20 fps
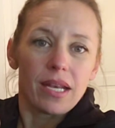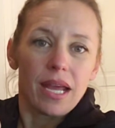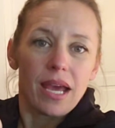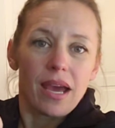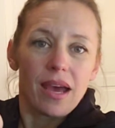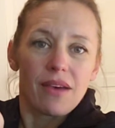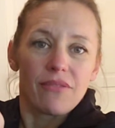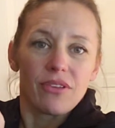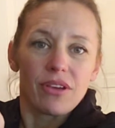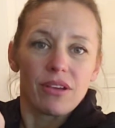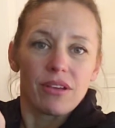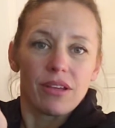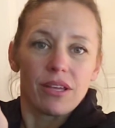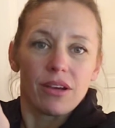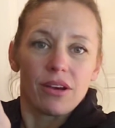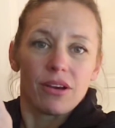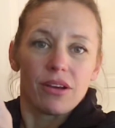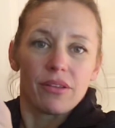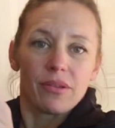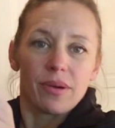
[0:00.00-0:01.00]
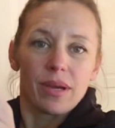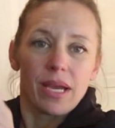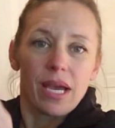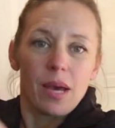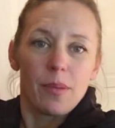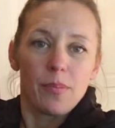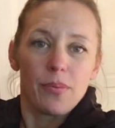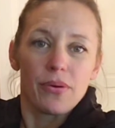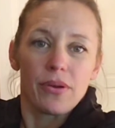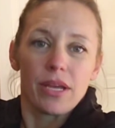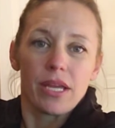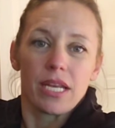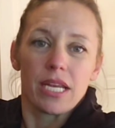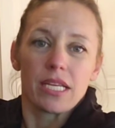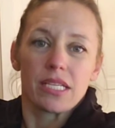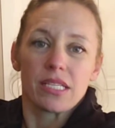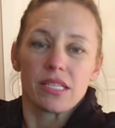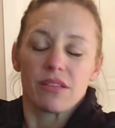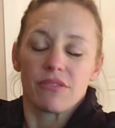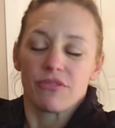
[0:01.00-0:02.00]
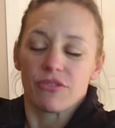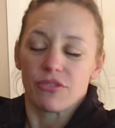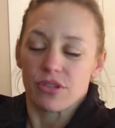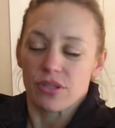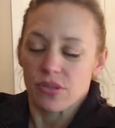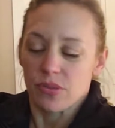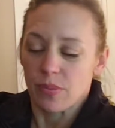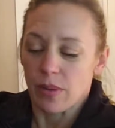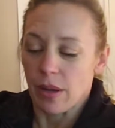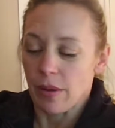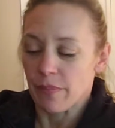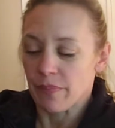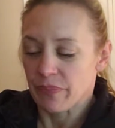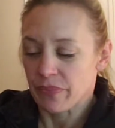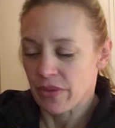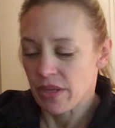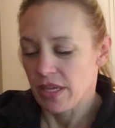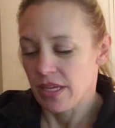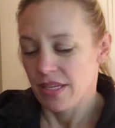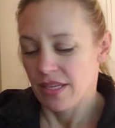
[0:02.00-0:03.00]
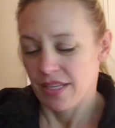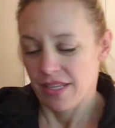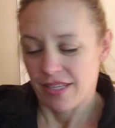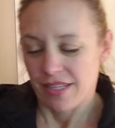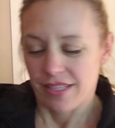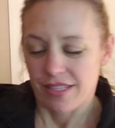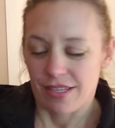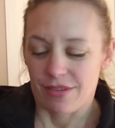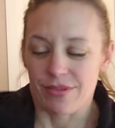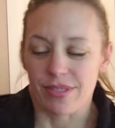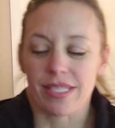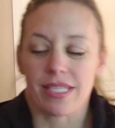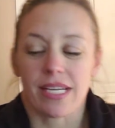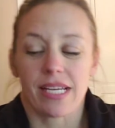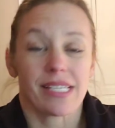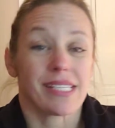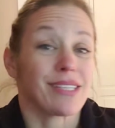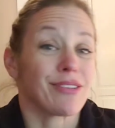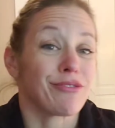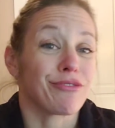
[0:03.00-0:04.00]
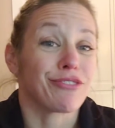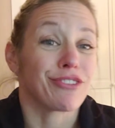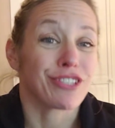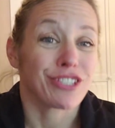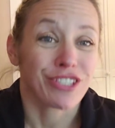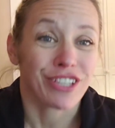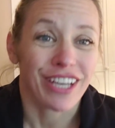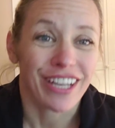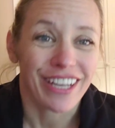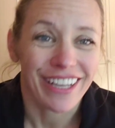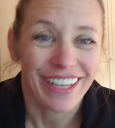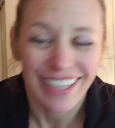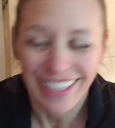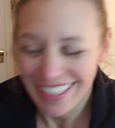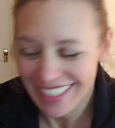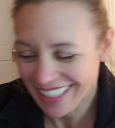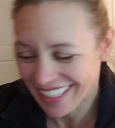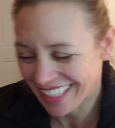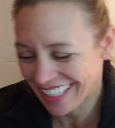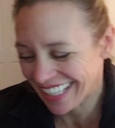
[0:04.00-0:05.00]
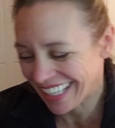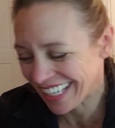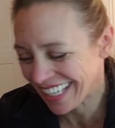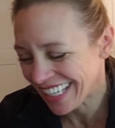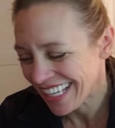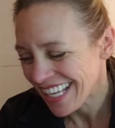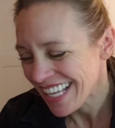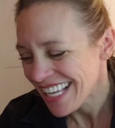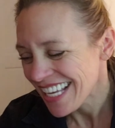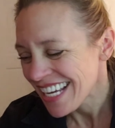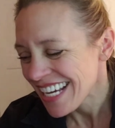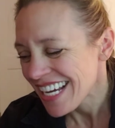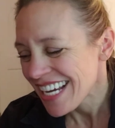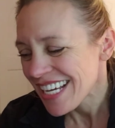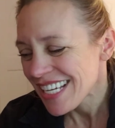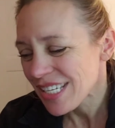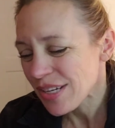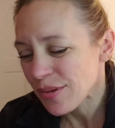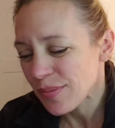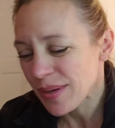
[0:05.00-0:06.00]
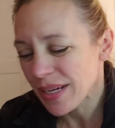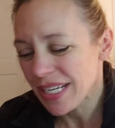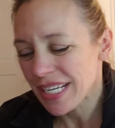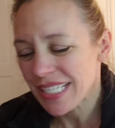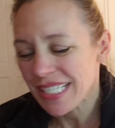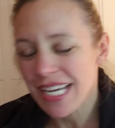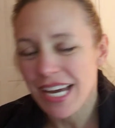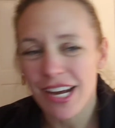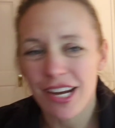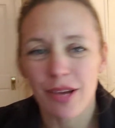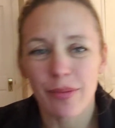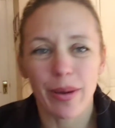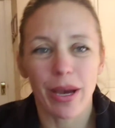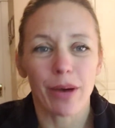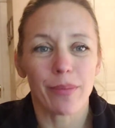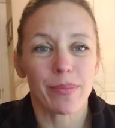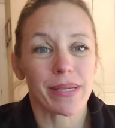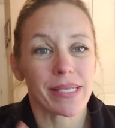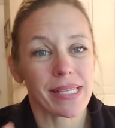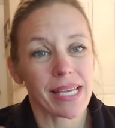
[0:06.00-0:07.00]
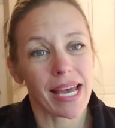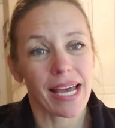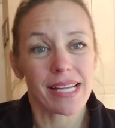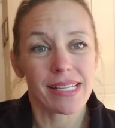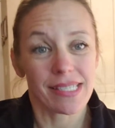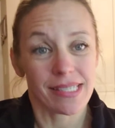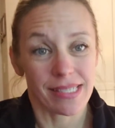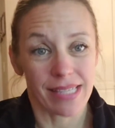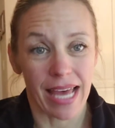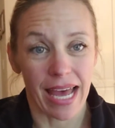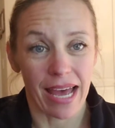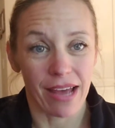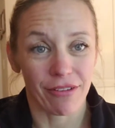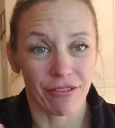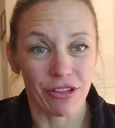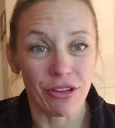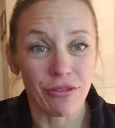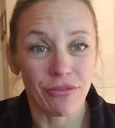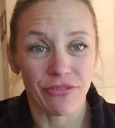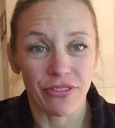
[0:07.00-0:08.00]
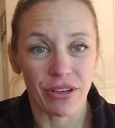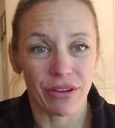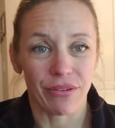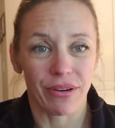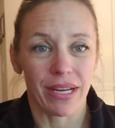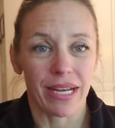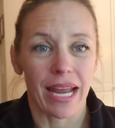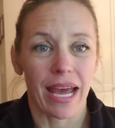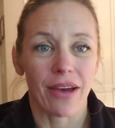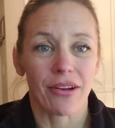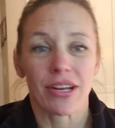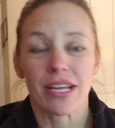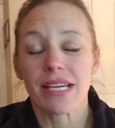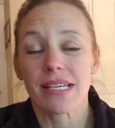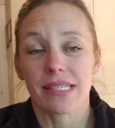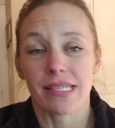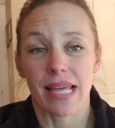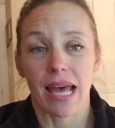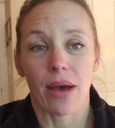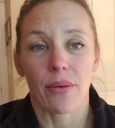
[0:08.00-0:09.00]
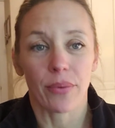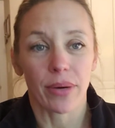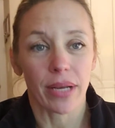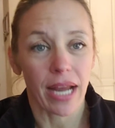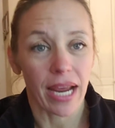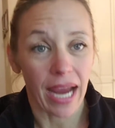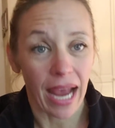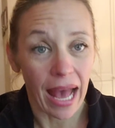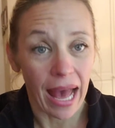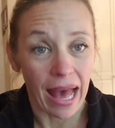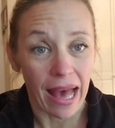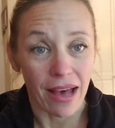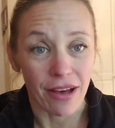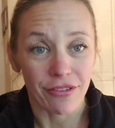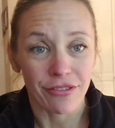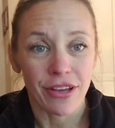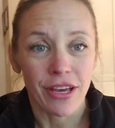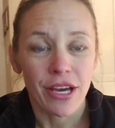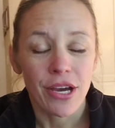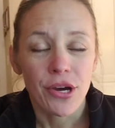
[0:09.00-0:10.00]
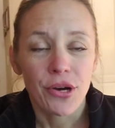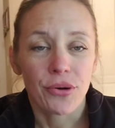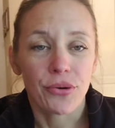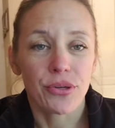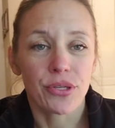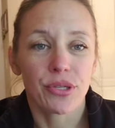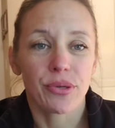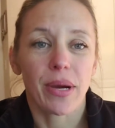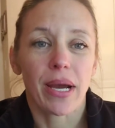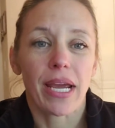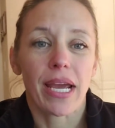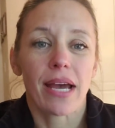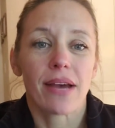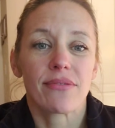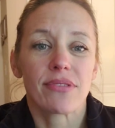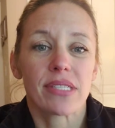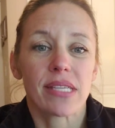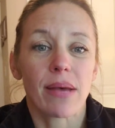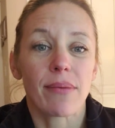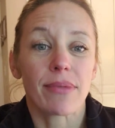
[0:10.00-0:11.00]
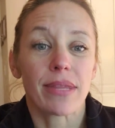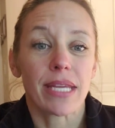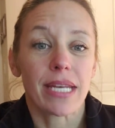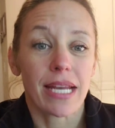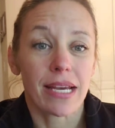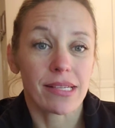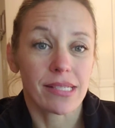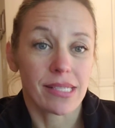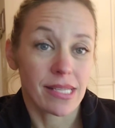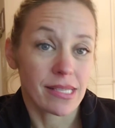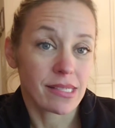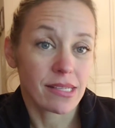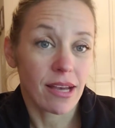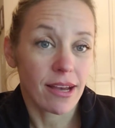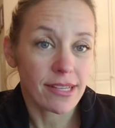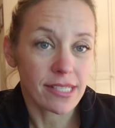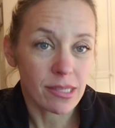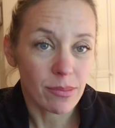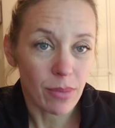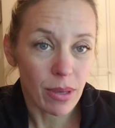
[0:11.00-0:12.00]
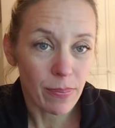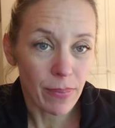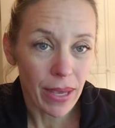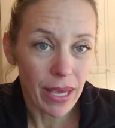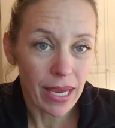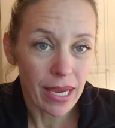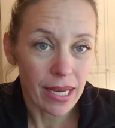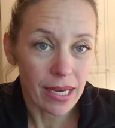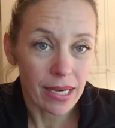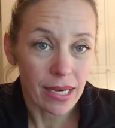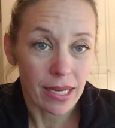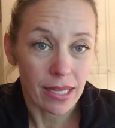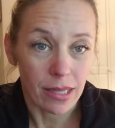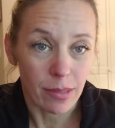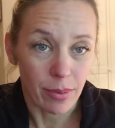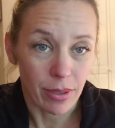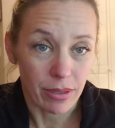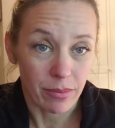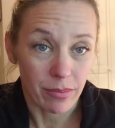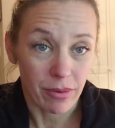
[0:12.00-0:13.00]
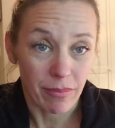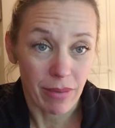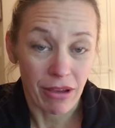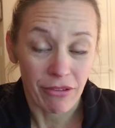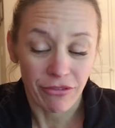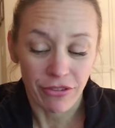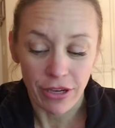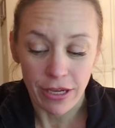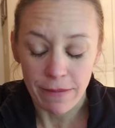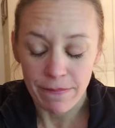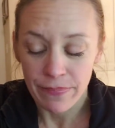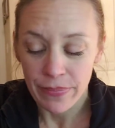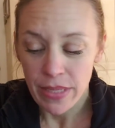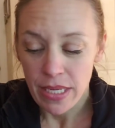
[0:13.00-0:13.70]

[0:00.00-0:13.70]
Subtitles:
have it all the way up and into the foot as well. That was a nice little foot shot, huh? So we're going to talk about, besides that, you figuring out, is that what I have? Or do I have something else that's causing me pain in the bottom of my foot?